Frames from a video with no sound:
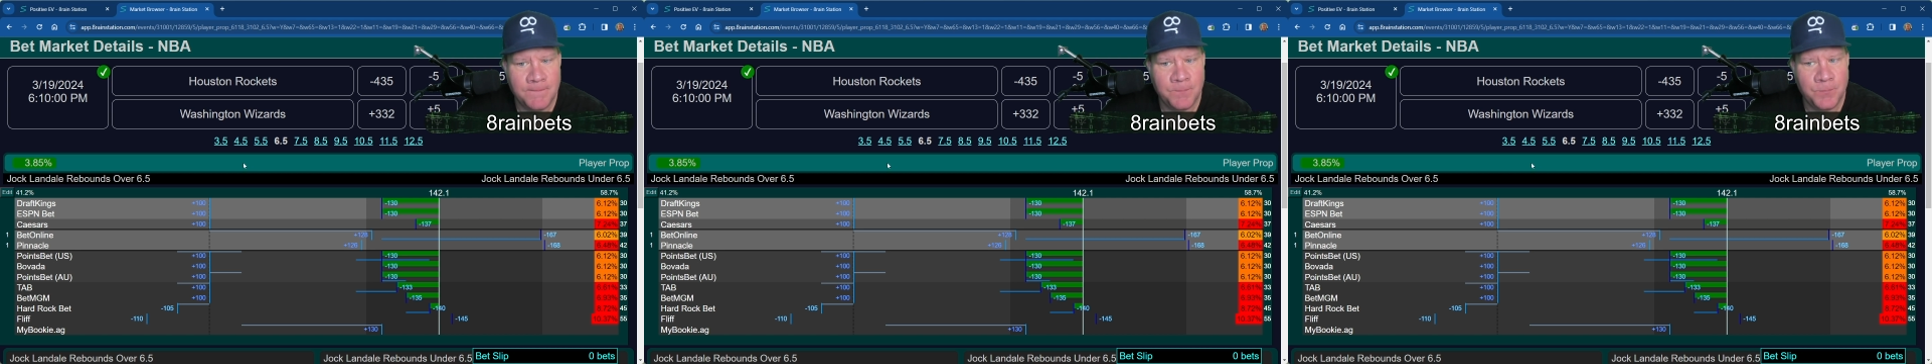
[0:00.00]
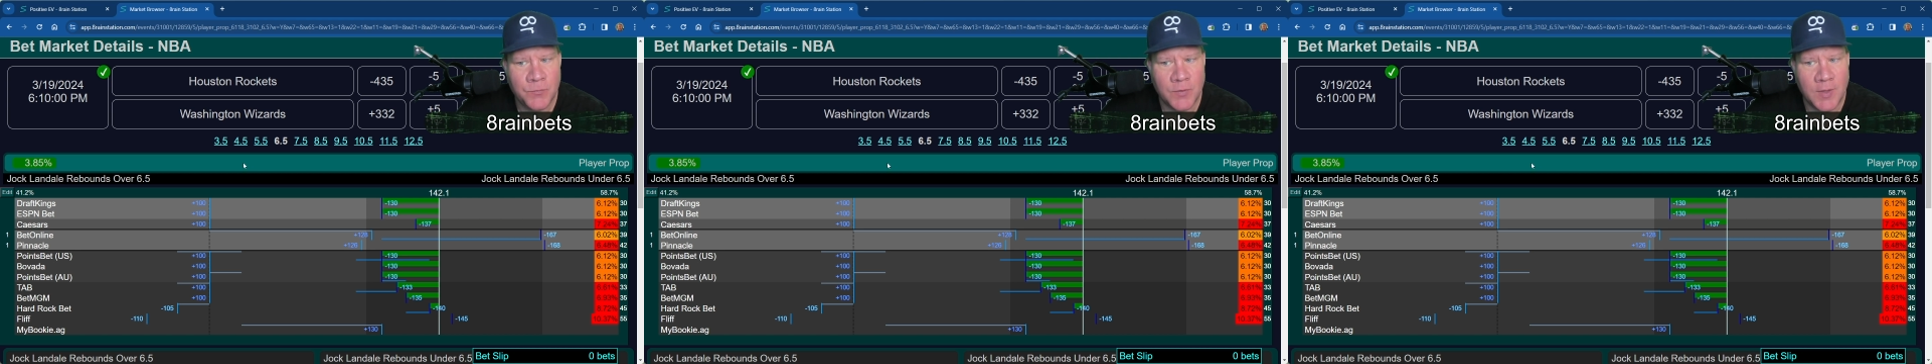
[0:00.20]

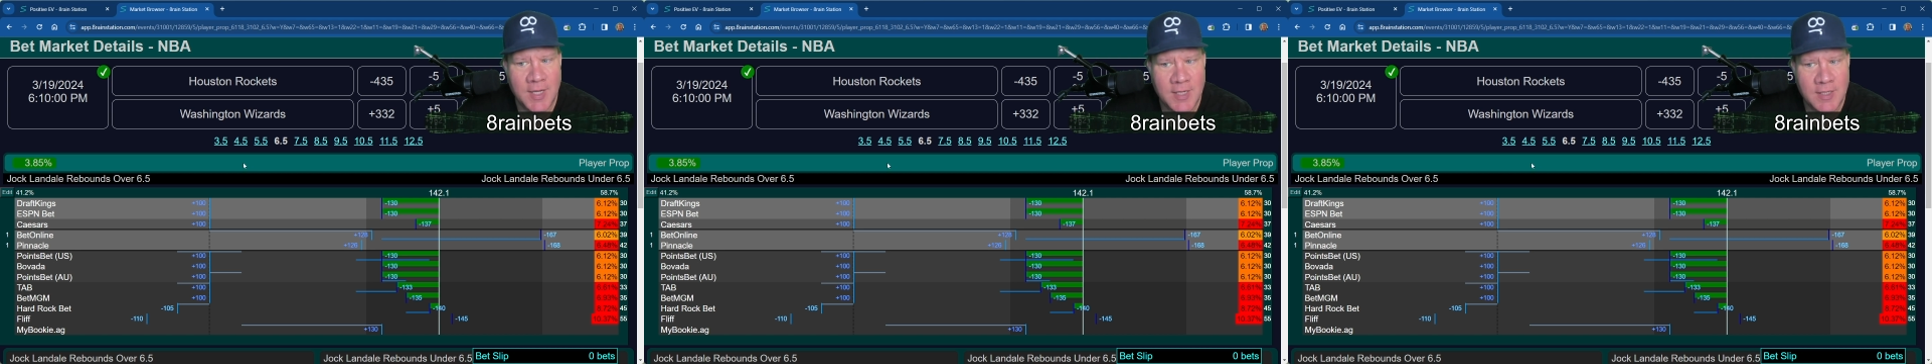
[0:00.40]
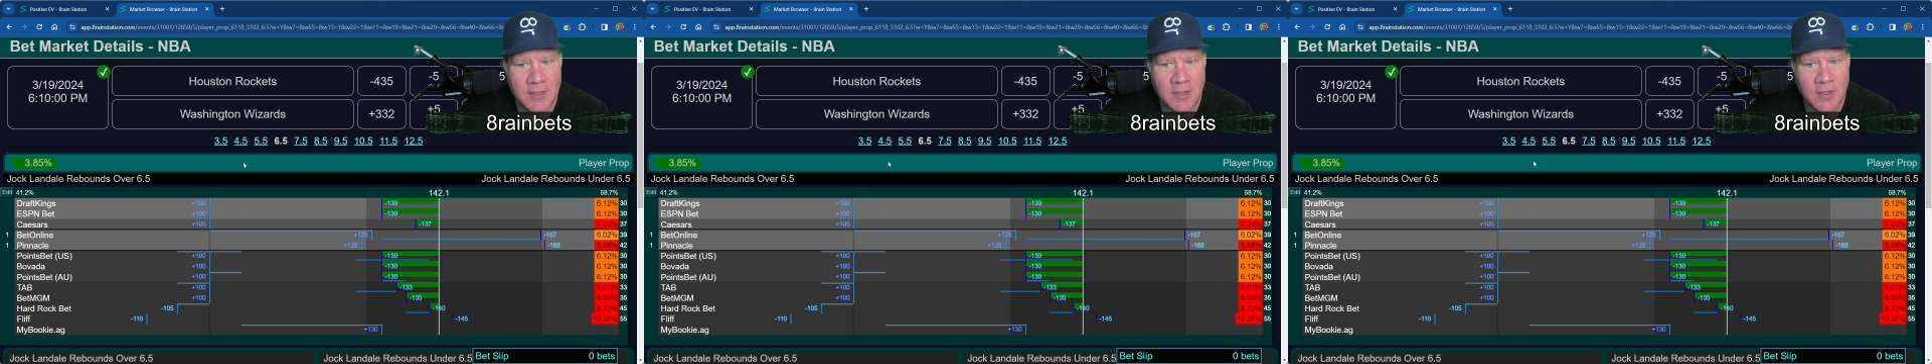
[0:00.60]

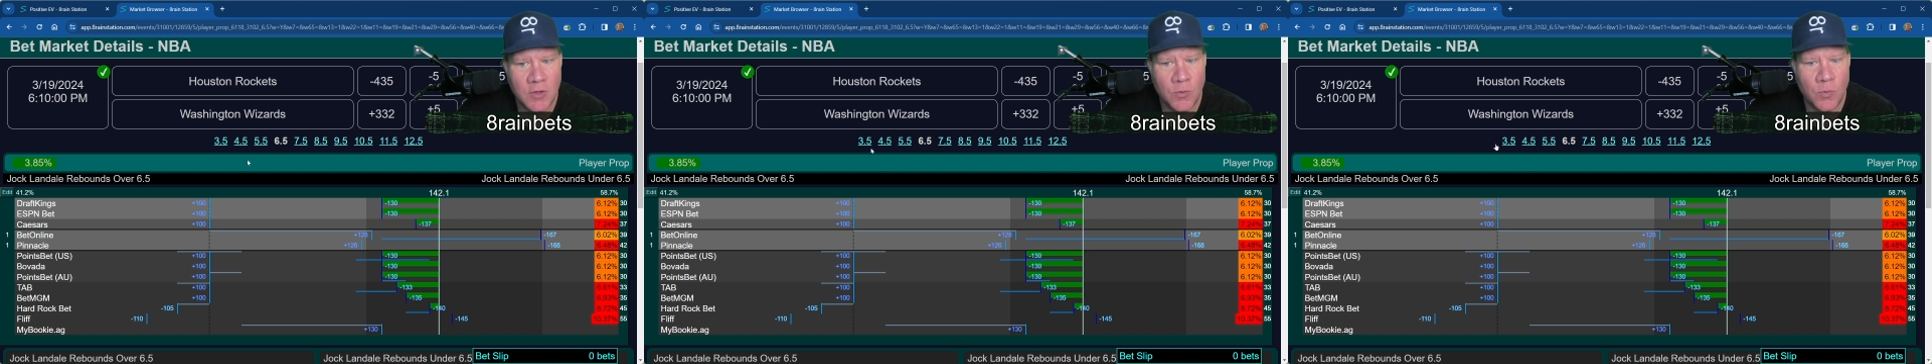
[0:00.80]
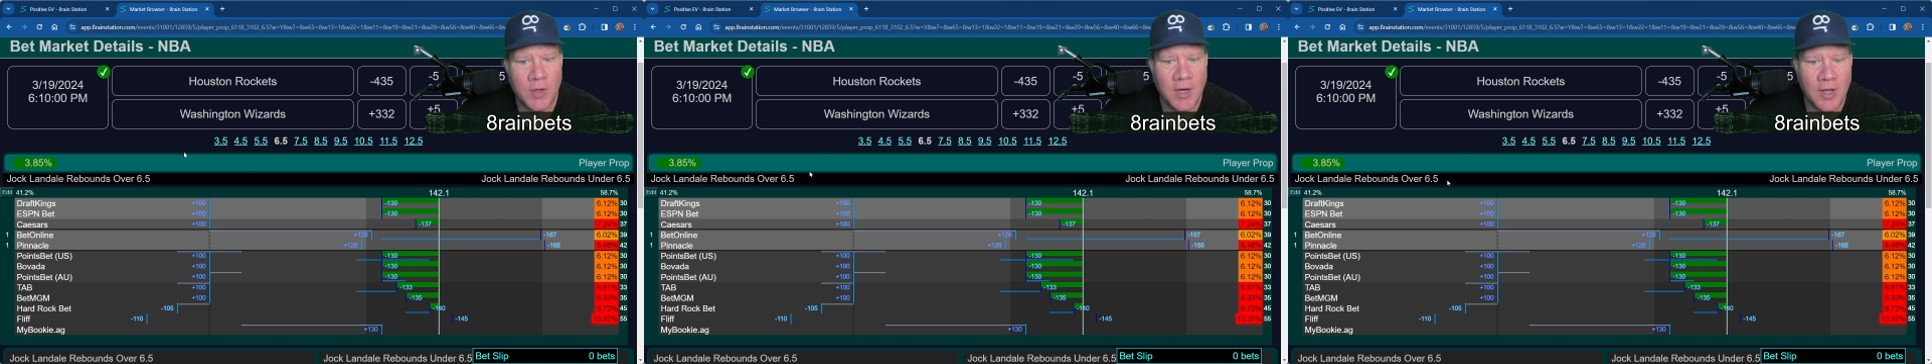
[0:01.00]
right?
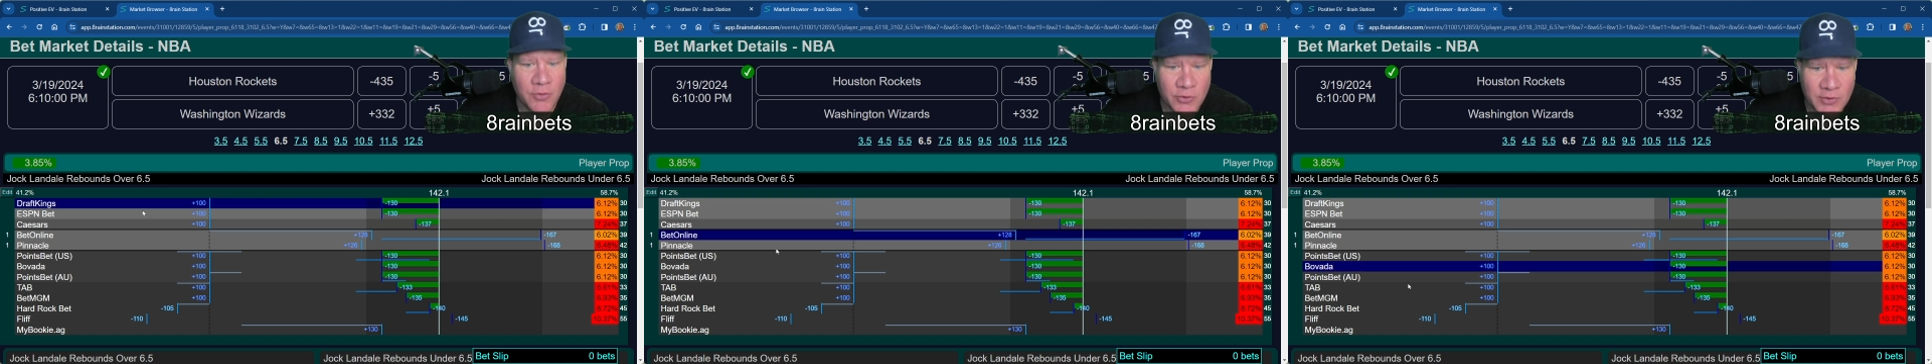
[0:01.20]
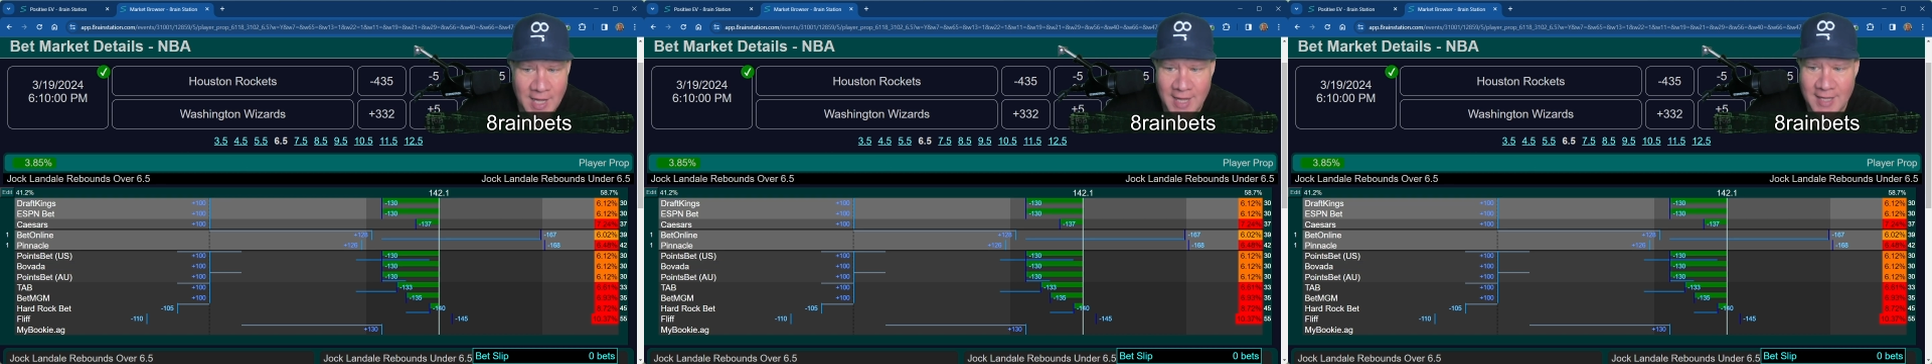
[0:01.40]
What
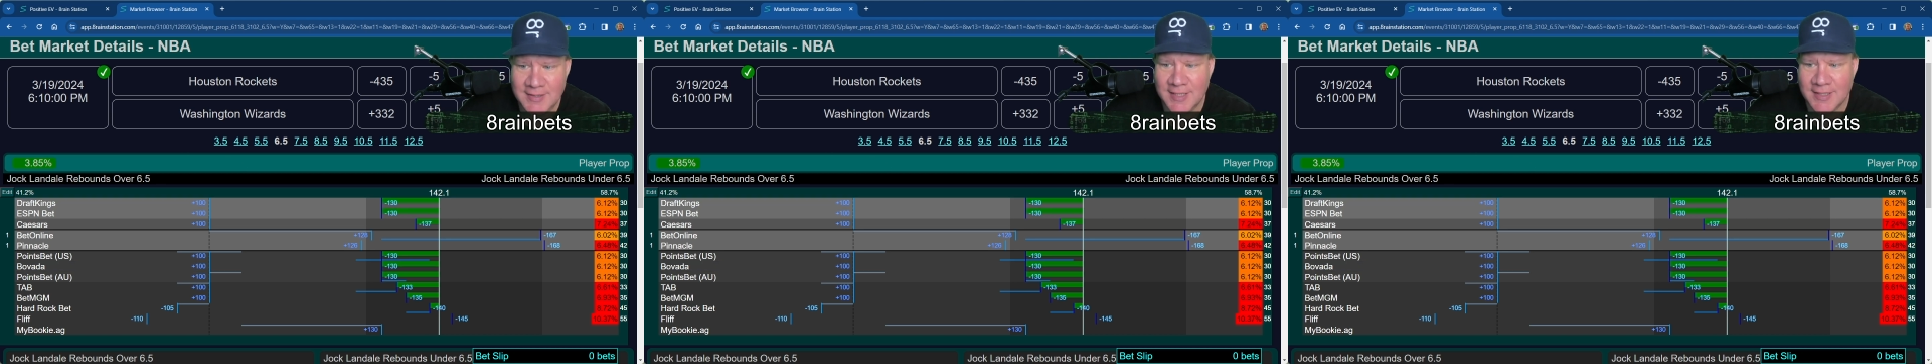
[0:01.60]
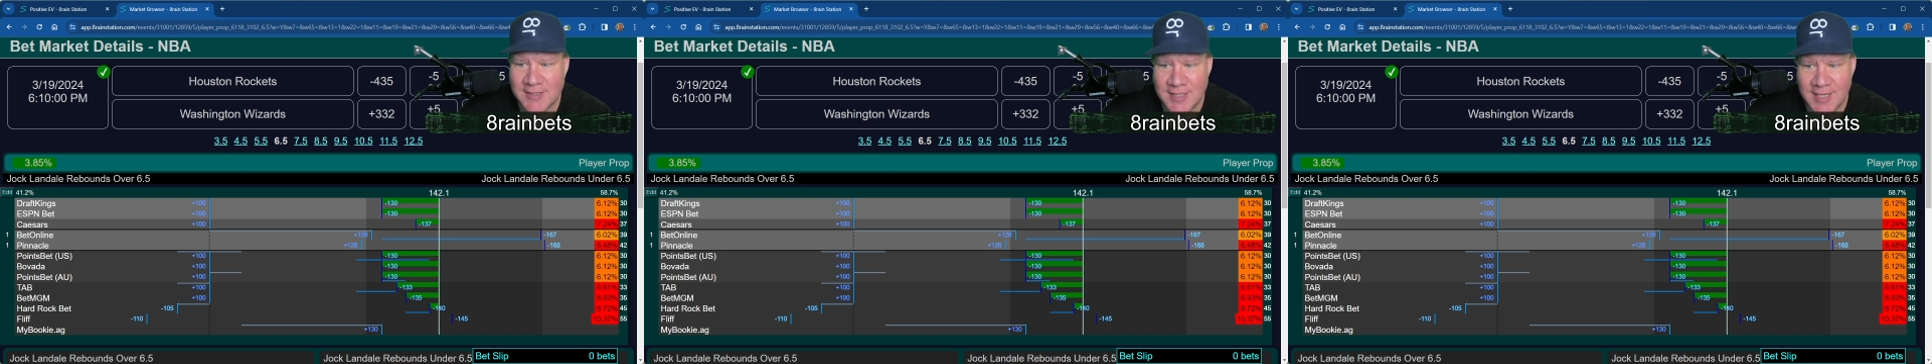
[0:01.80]
other
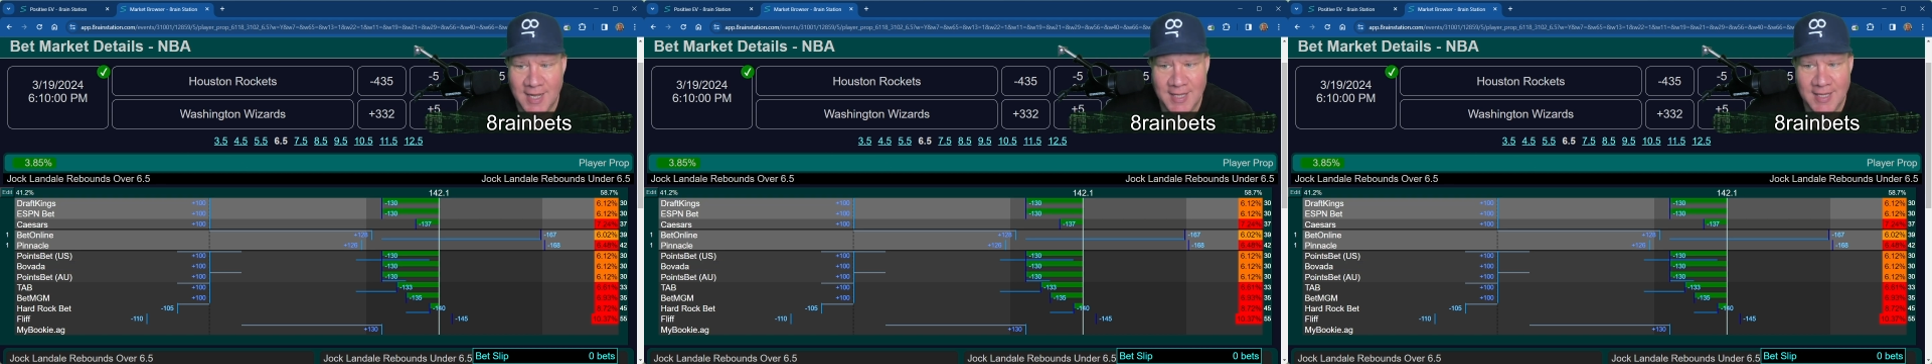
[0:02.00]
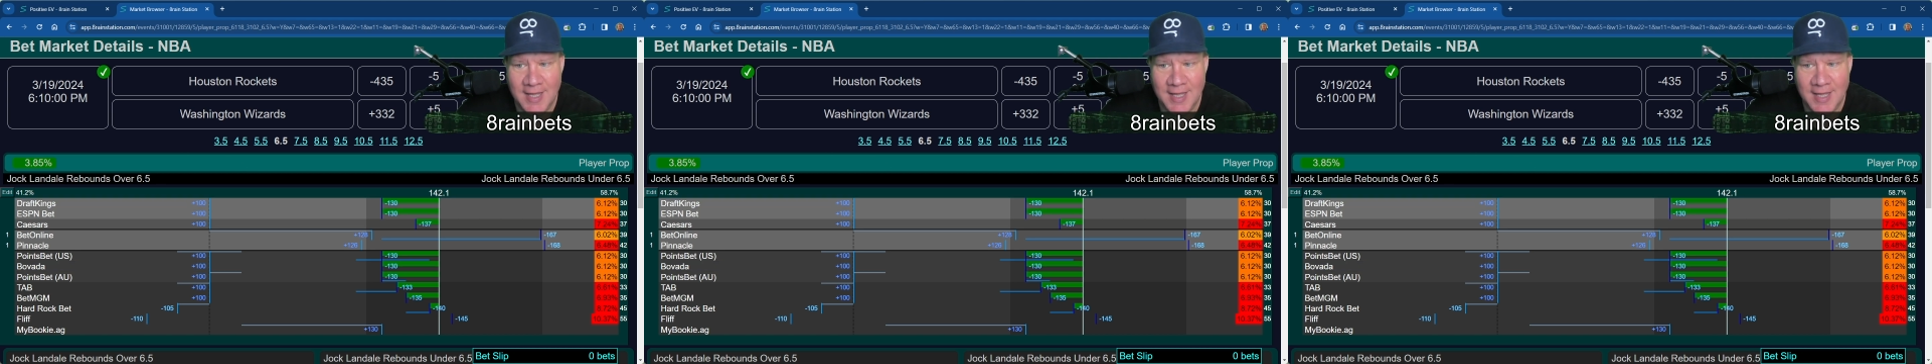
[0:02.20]
context can I